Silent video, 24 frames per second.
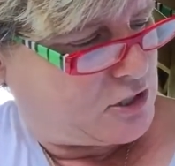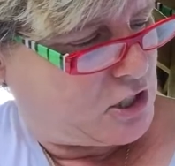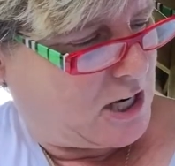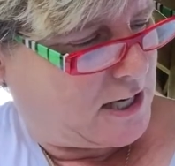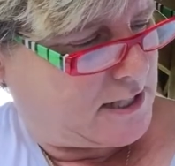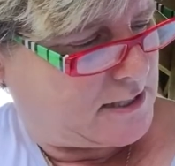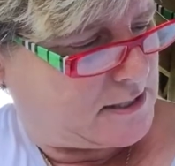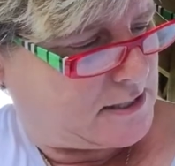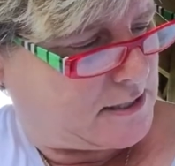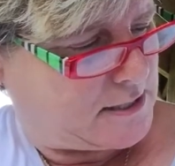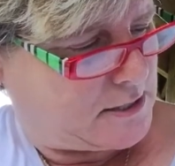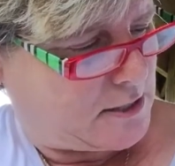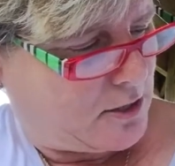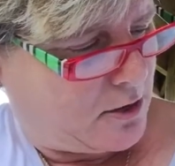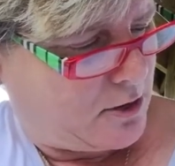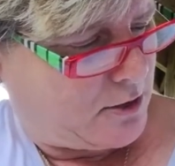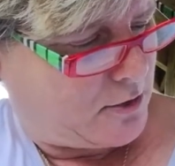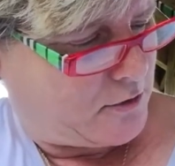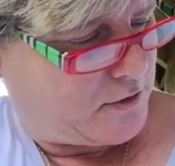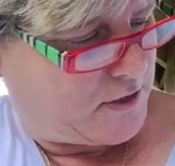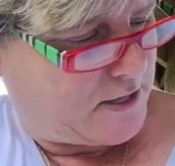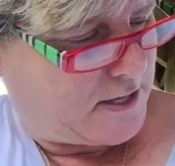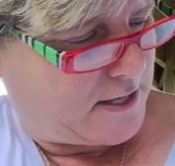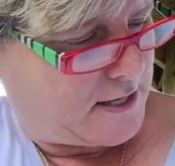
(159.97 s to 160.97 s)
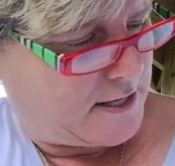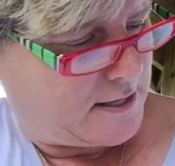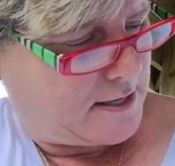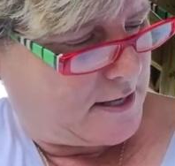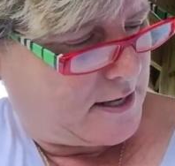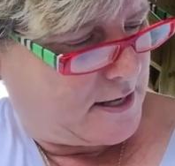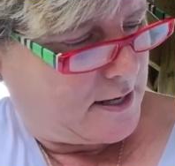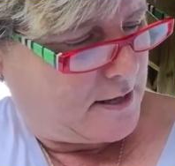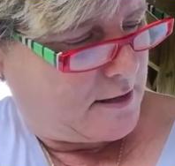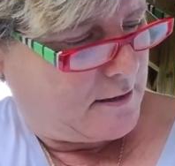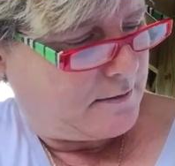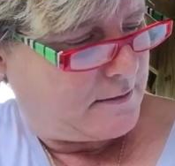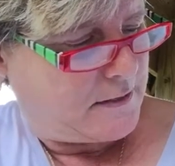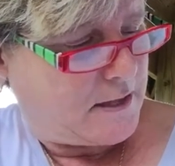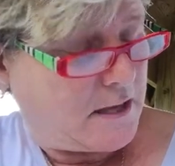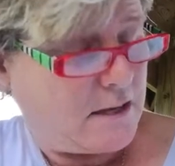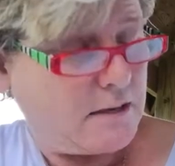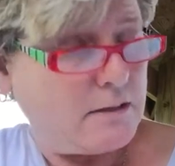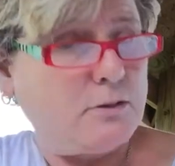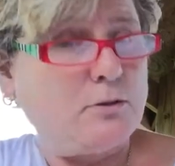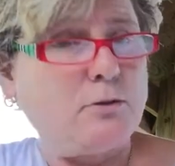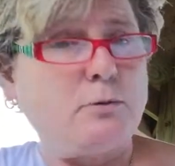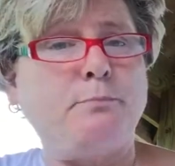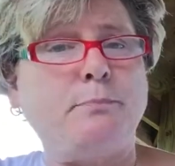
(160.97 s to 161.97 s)
chances are then
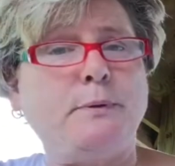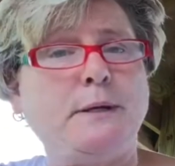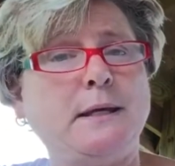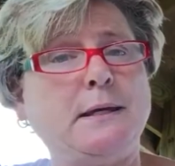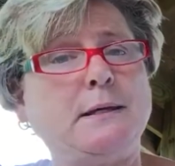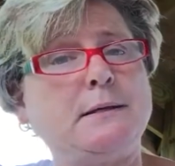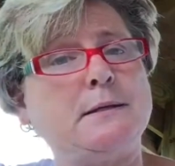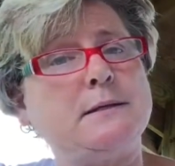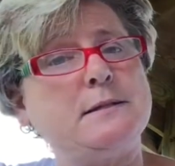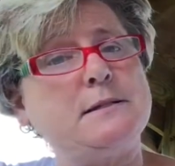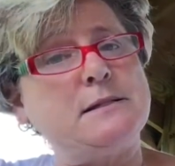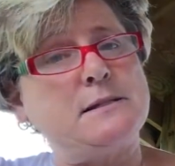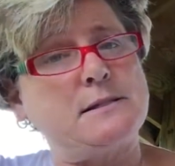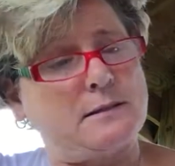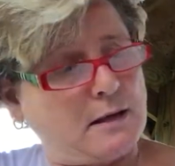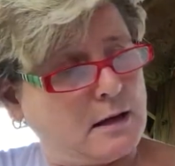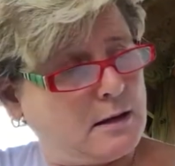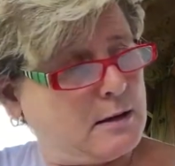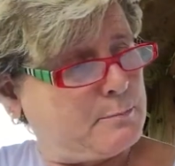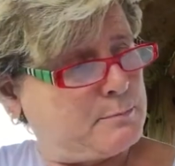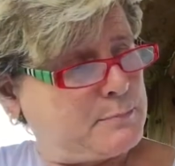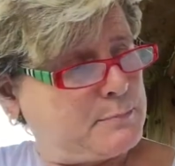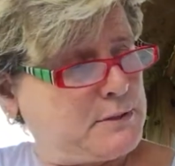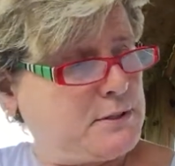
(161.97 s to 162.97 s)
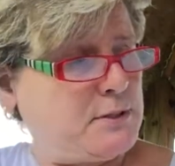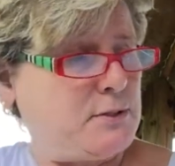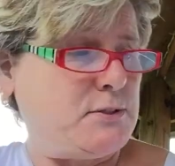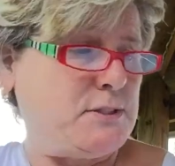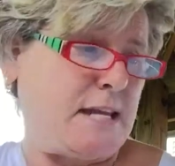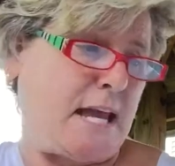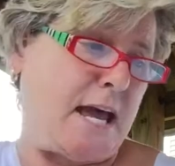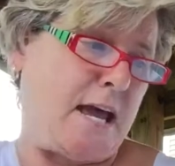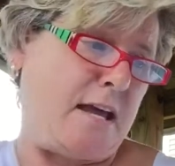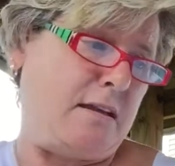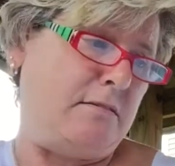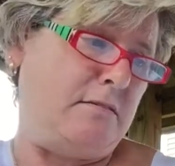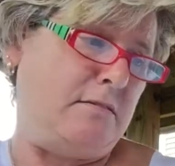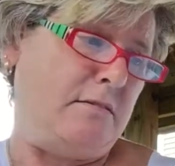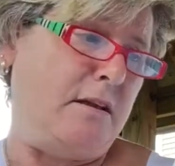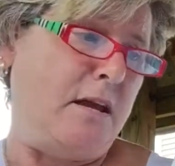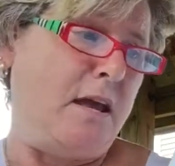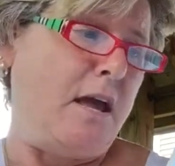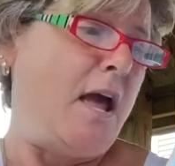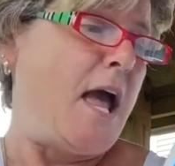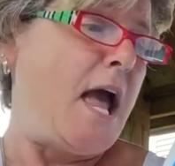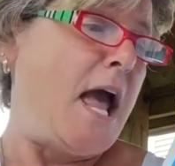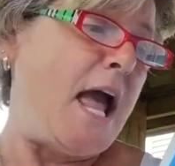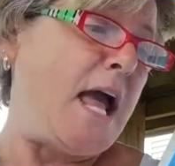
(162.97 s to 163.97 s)
that you'll be in a slump. So sad.
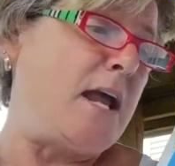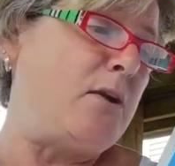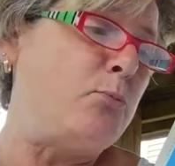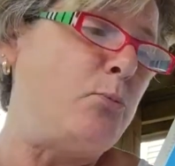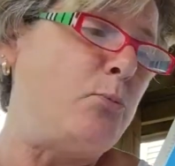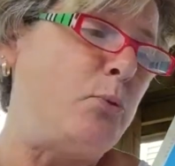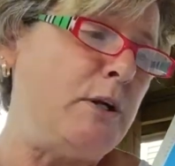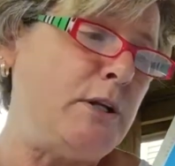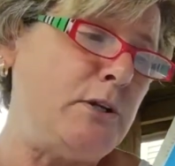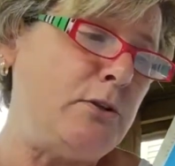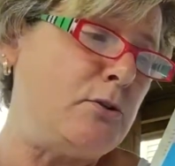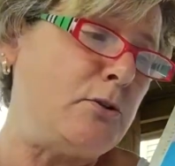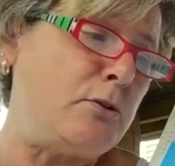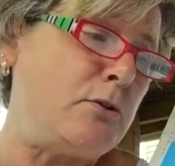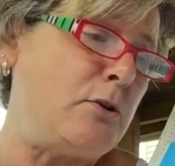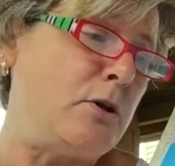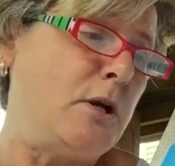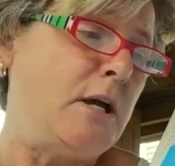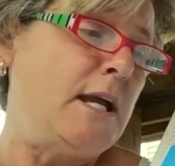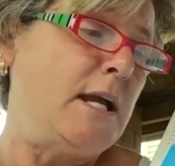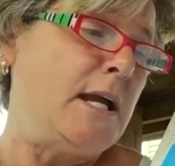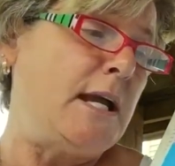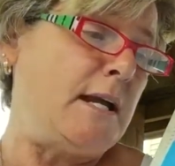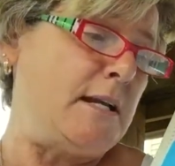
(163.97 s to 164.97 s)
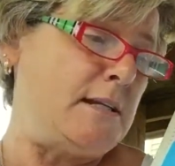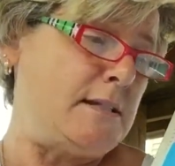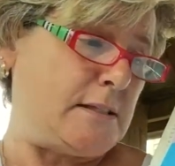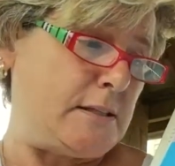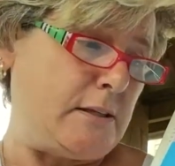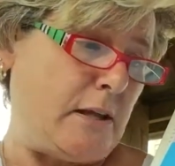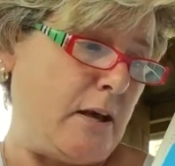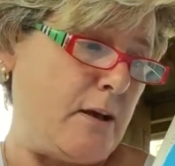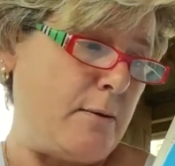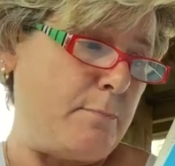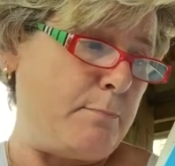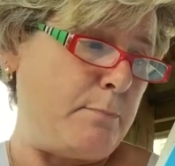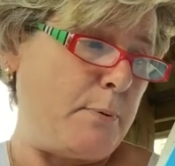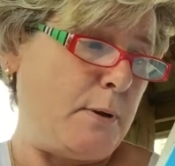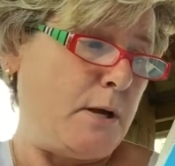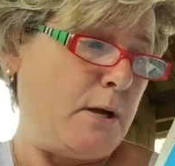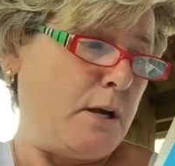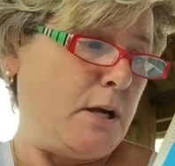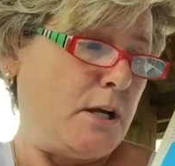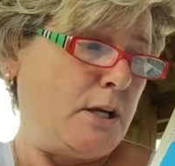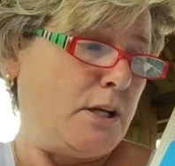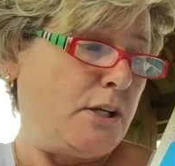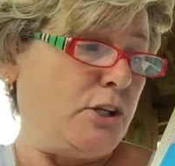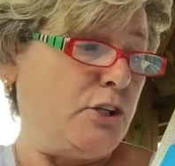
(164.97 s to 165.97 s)
And when you're in a slump,
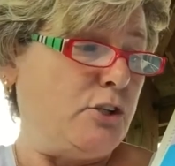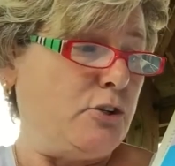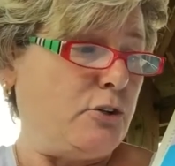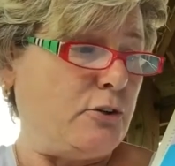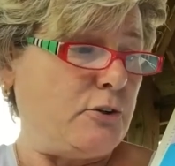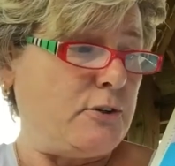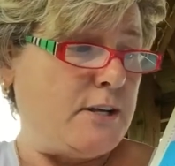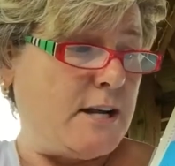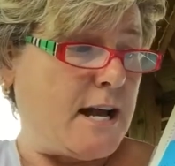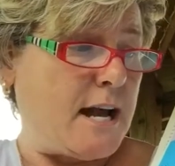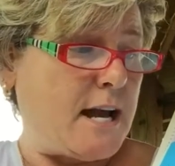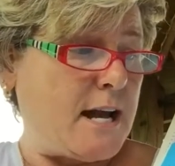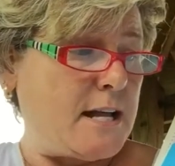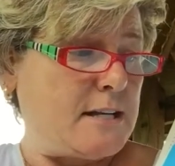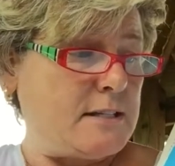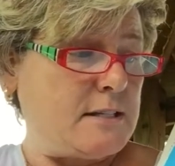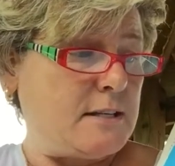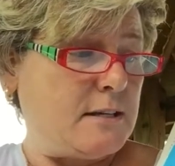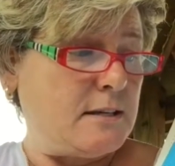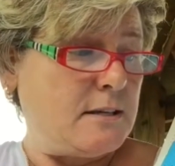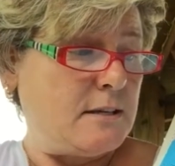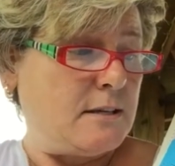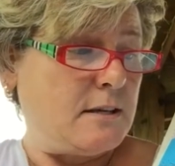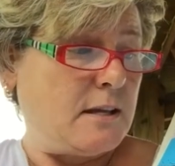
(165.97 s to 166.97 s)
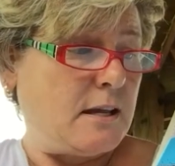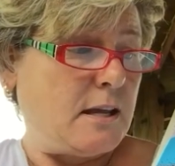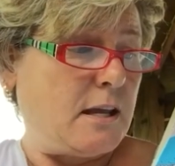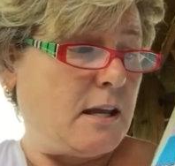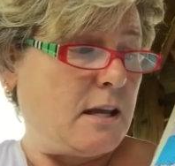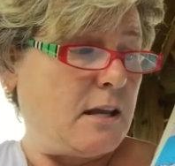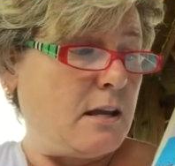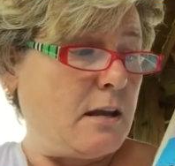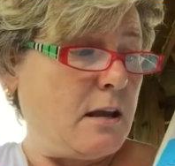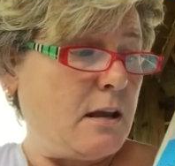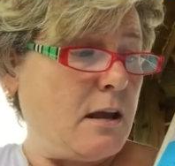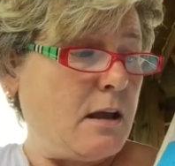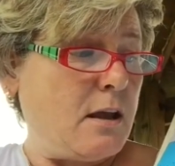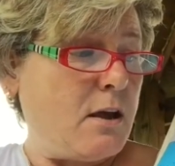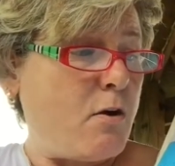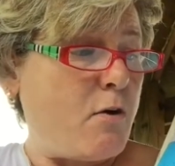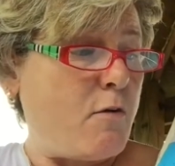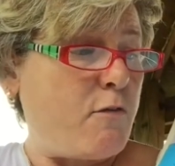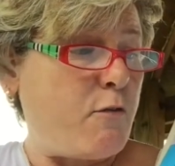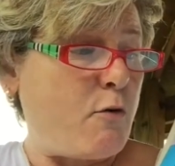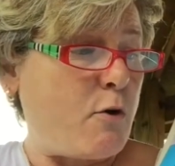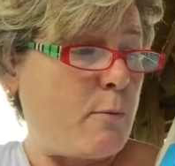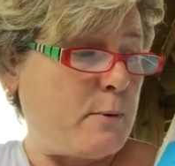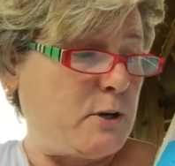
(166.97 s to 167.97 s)
you're not in
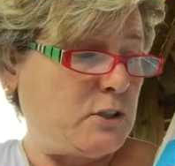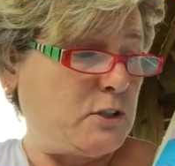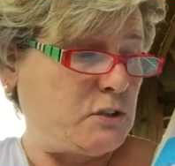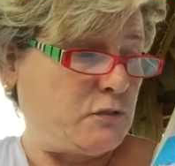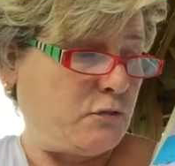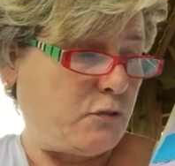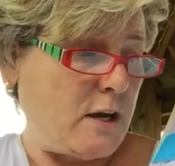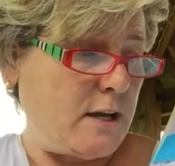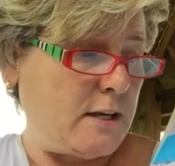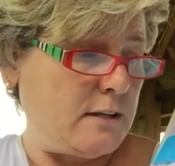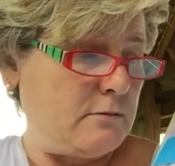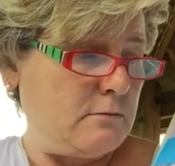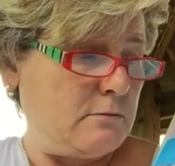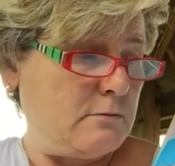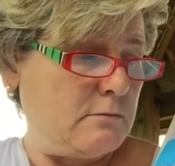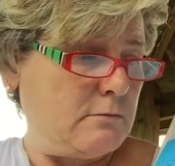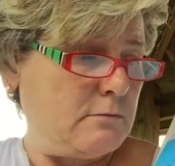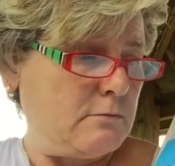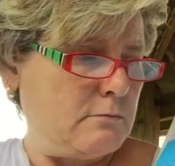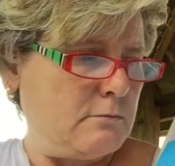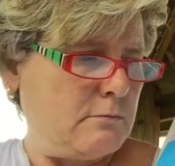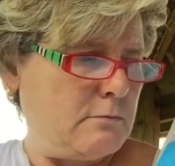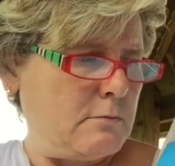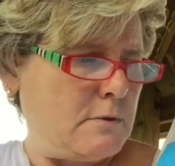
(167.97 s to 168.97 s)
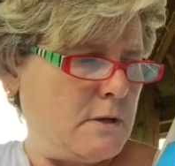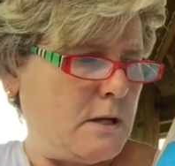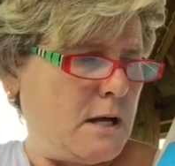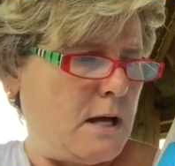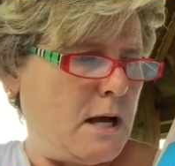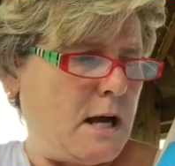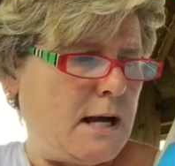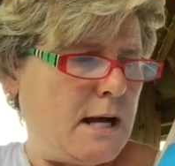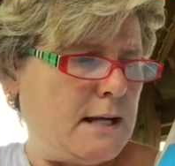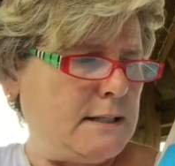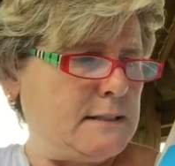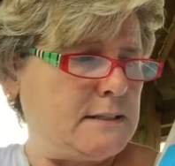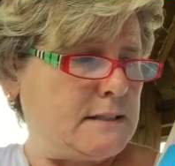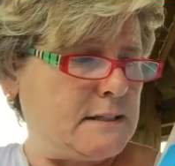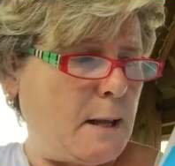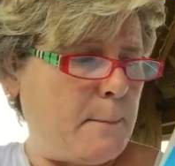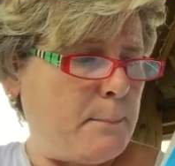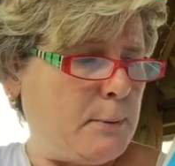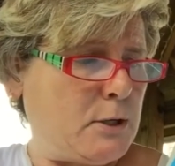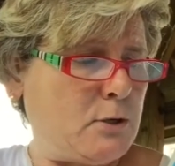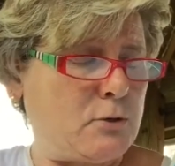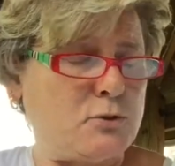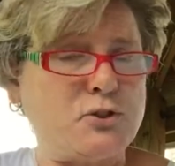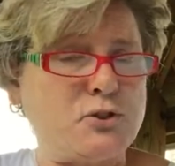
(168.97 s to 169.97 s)
for much fun.
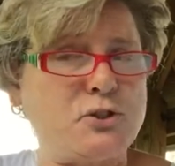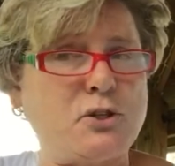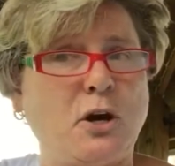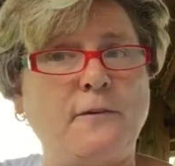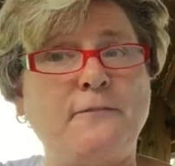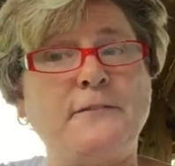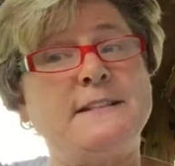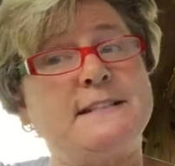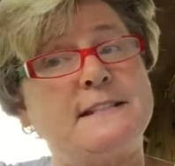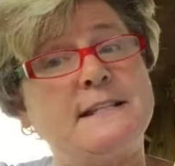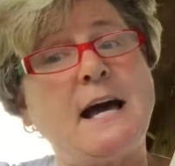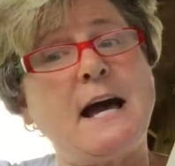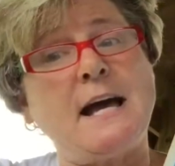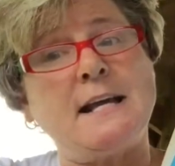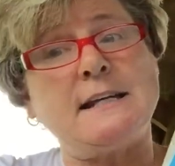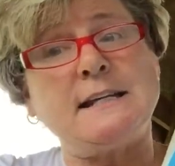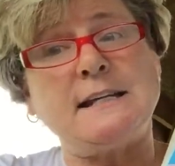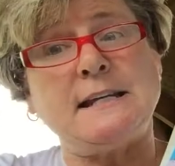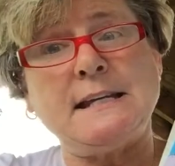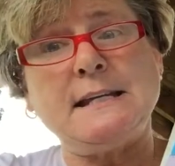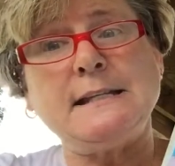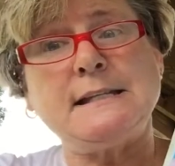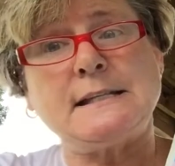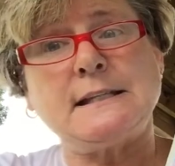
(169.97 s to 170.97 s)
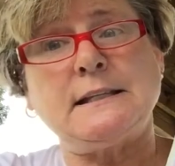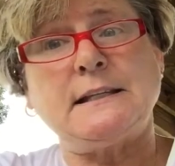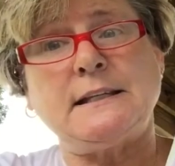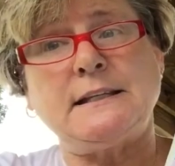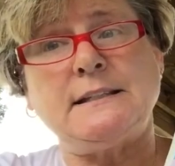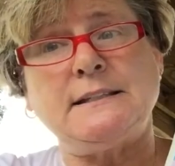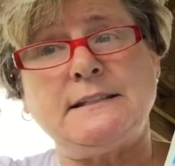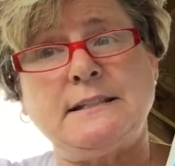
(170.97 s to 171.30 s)
Unslumping yourself is not easily